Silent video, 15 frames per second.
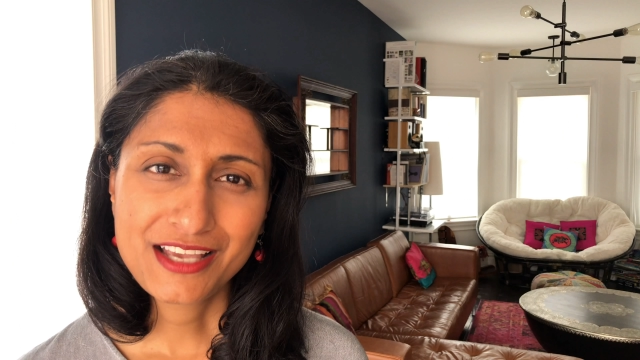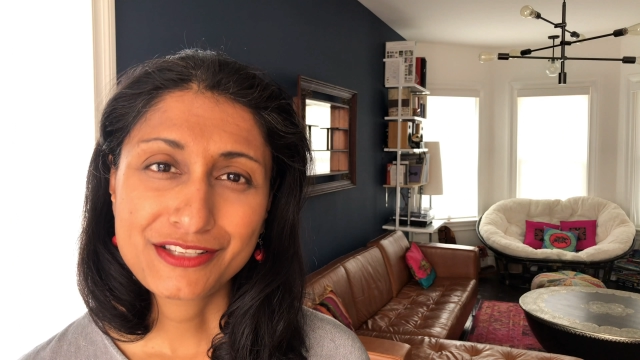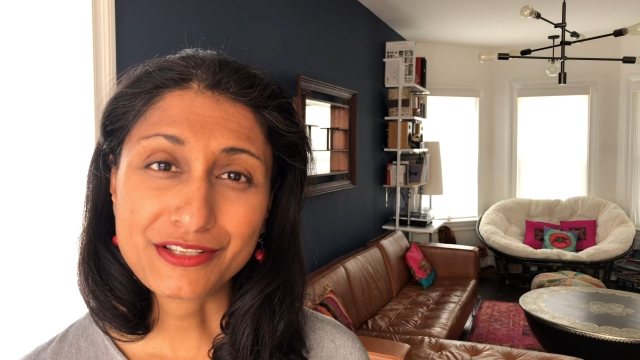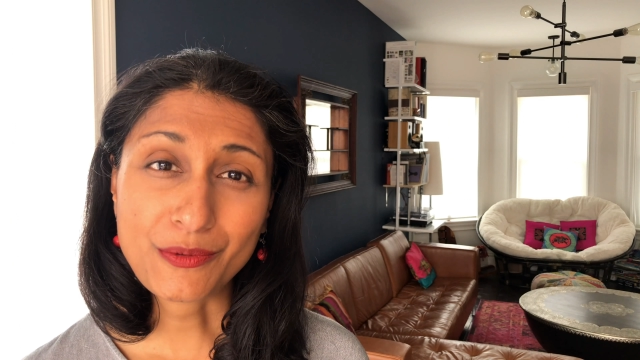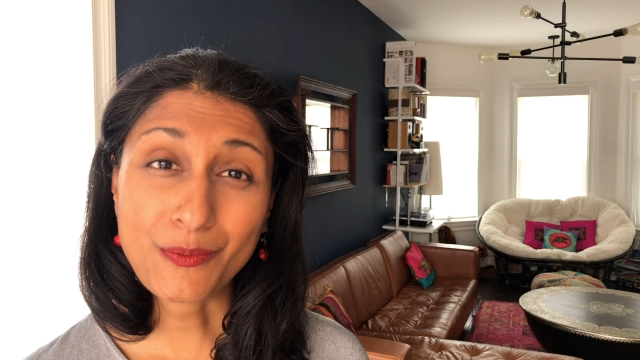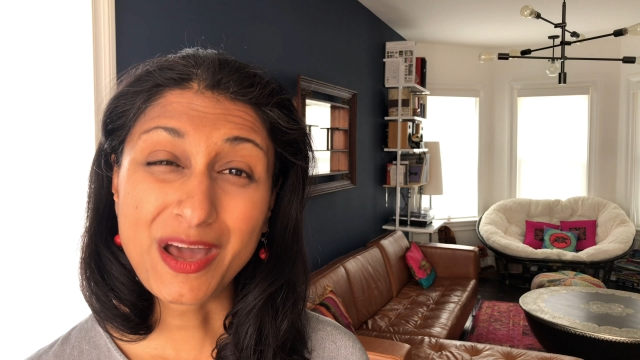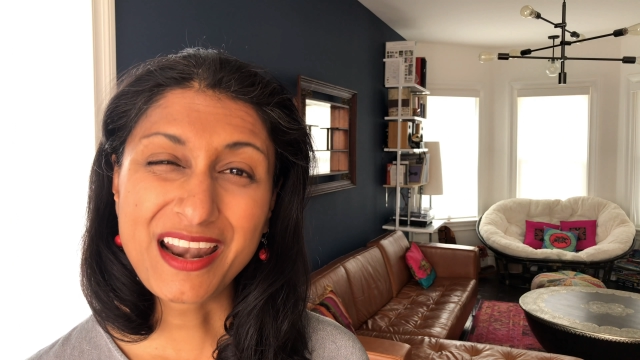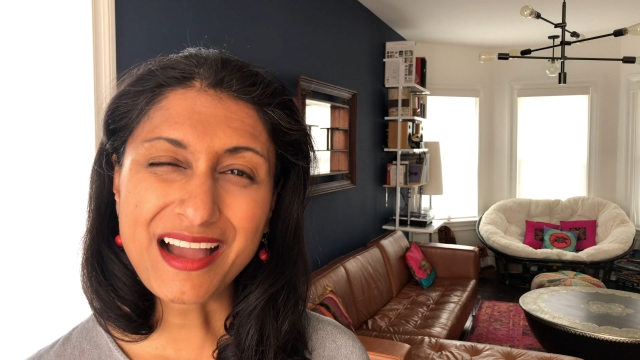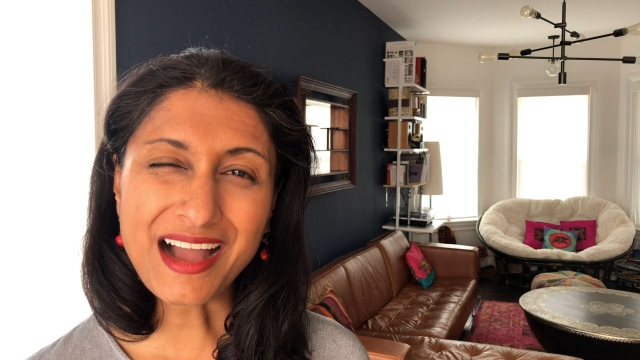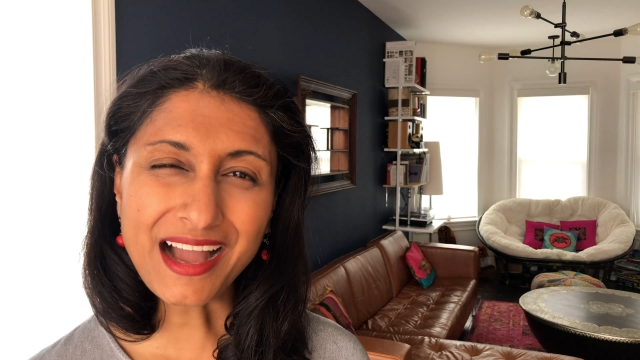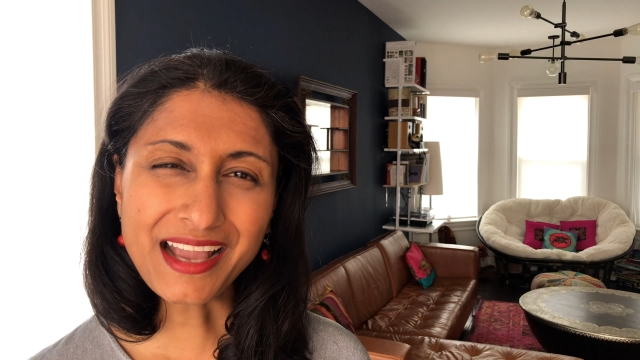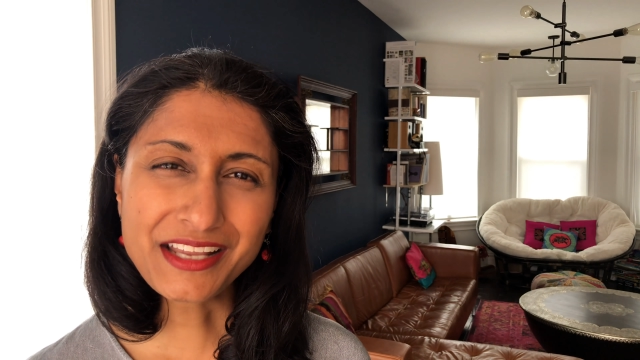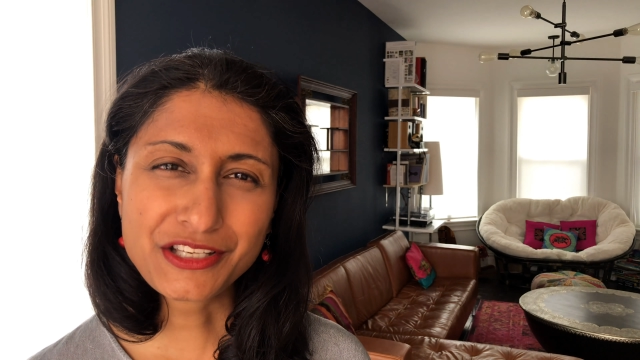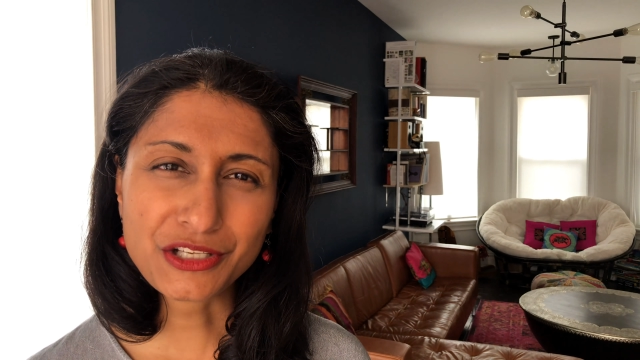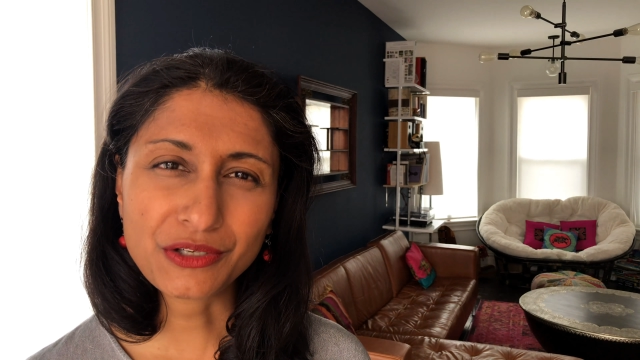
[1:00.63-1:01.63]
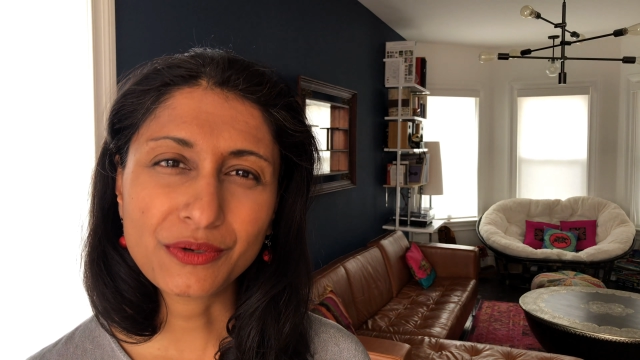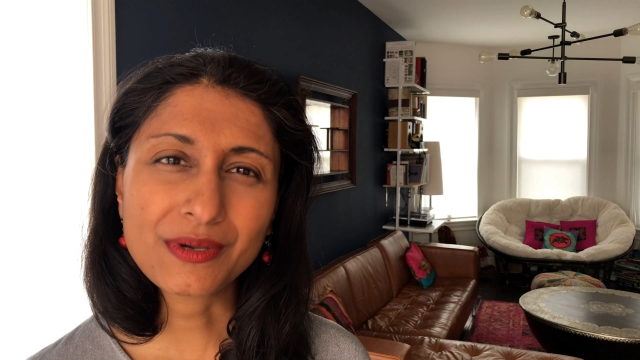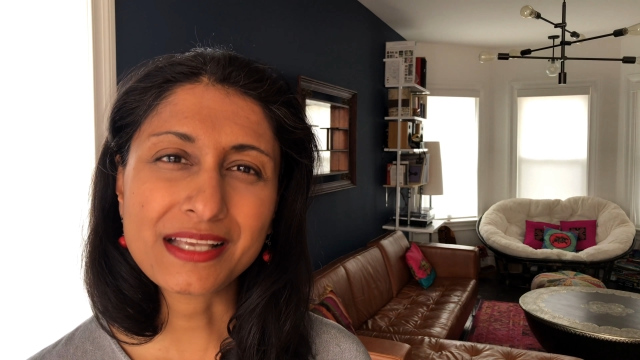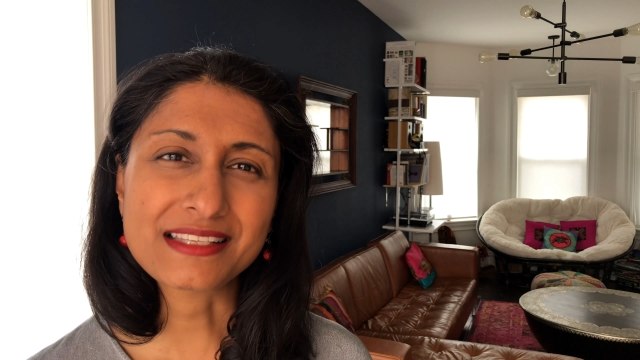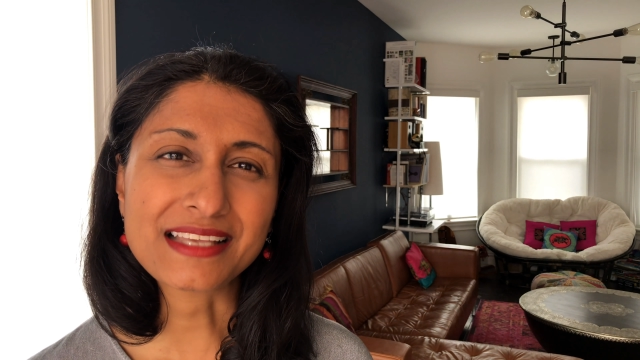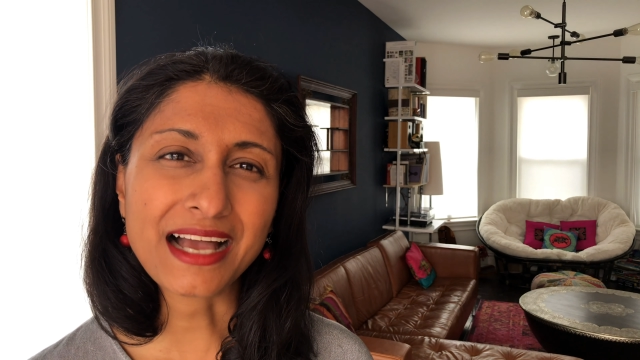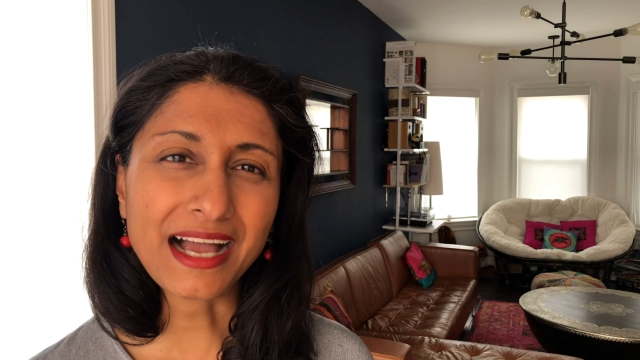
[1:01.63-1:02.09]
so what I do
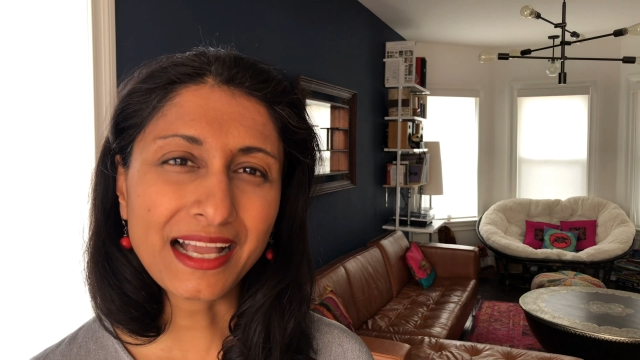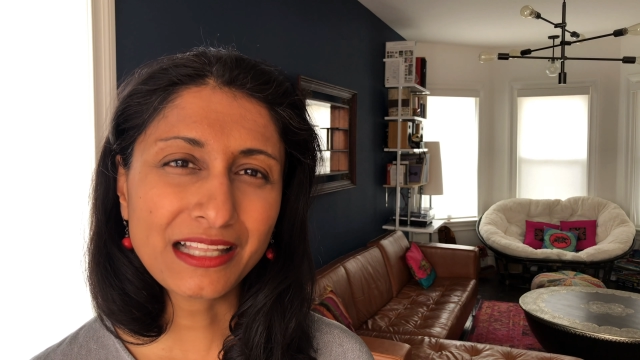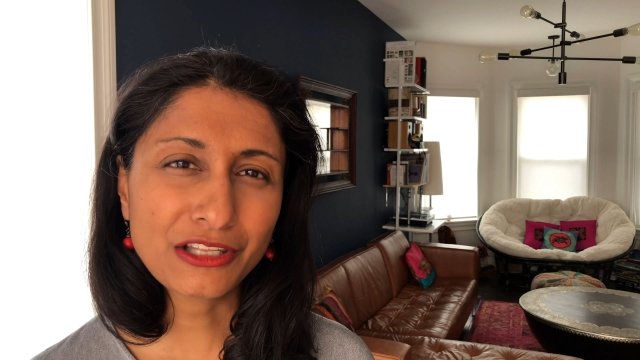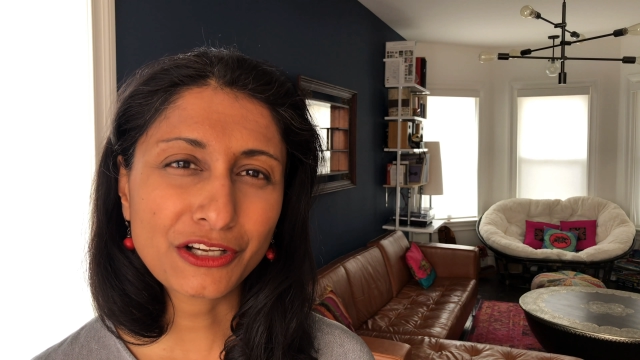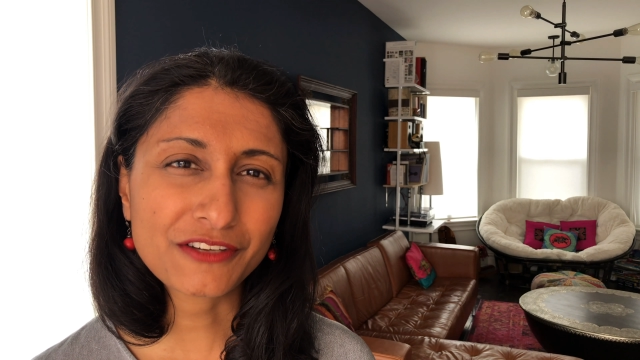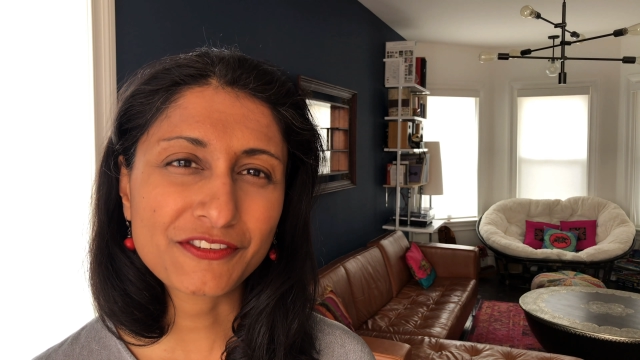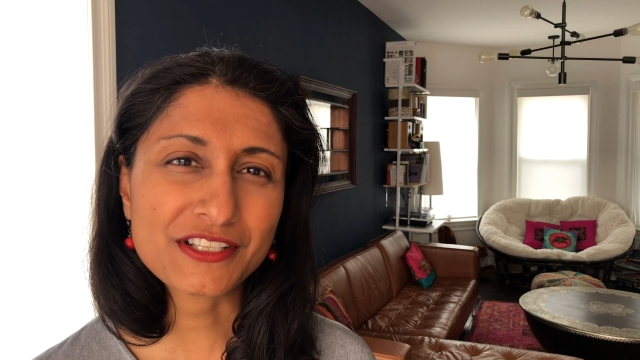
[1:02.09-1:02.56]
is I look